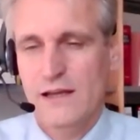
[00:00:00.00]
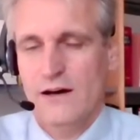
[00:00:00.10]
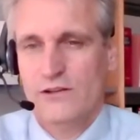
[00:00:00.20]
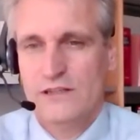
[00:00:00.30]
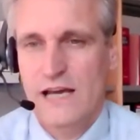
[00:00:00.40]

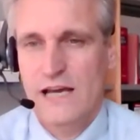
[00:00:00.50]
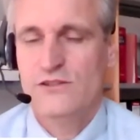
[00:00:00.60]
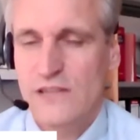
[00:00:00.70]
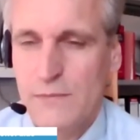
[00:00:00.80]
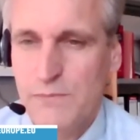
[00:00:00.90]
on a day
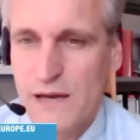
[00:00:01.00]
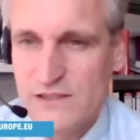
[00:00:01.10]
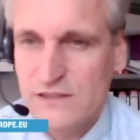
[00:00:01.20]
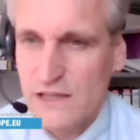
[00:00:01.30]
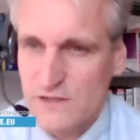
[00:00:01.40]
to day
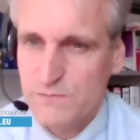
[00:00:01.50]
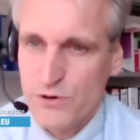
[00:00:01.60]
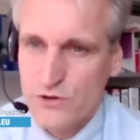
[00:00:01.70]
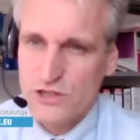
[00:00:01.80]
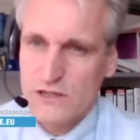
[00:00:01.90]
basis is
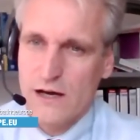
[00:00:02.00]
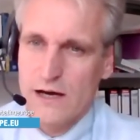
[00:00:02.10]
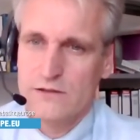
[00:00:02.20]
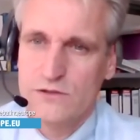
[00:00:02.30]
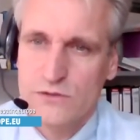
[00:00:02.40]
pushing
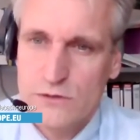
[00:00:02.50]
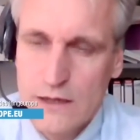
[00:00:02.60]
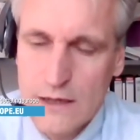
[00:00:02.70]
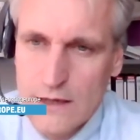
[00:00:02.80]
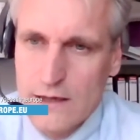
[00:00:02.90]
hard to
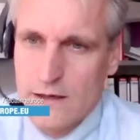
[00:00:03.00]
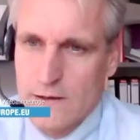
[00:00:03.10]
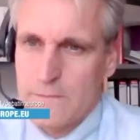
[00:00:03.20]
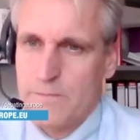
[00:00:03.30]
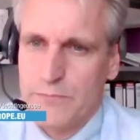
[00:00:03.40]

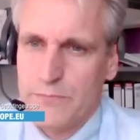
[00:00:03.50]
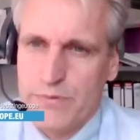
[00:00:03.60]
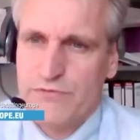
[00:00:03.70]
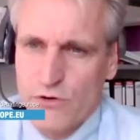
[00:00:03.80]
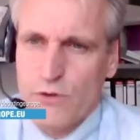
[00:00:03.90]
um,
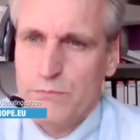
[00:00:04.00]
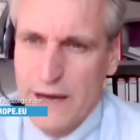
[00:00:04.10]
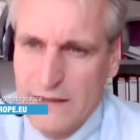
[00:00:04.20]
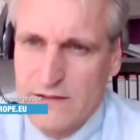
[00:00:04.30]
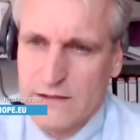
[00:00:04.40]
perform
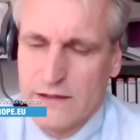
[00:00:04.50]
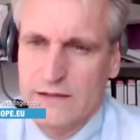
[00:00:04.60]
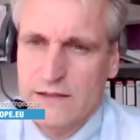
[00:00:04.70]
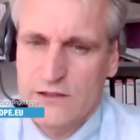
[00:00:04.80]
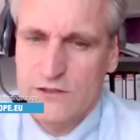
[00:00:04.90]
better
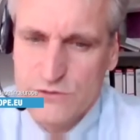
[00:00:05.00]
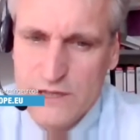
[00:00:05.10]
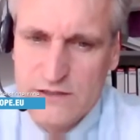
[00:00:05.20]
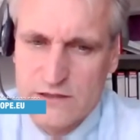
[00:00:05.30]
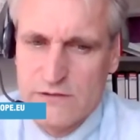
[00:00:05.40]
and
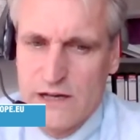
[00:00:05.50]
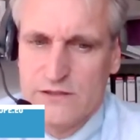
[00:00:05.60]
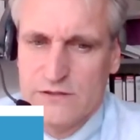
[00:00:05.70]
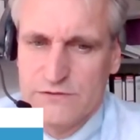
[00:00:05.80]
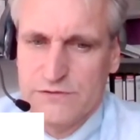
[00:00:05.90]
increase the
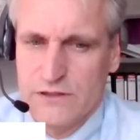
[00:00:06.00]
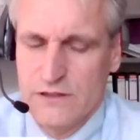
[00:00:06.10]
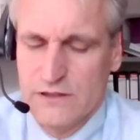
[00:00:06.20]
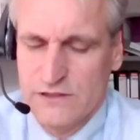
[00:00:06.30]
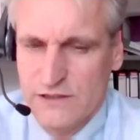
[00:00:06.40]
rights of
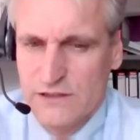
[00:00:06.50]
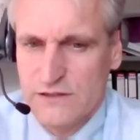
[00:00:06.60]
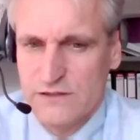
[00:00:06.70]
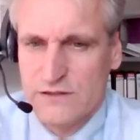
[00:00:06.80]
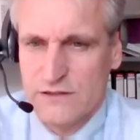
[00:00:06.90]
uh,
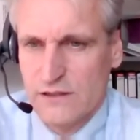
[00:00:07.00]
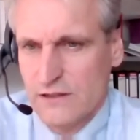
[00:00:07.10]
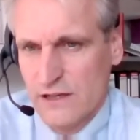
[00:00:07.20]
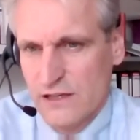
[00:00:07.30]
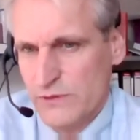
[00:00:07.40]
citizens uh,
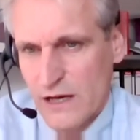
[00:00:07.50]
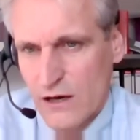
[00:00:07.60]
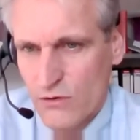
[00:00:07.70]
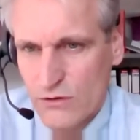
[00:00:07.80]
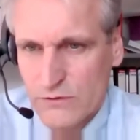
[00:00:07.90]
as we are
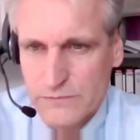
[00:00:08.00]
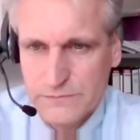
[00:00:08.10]
all.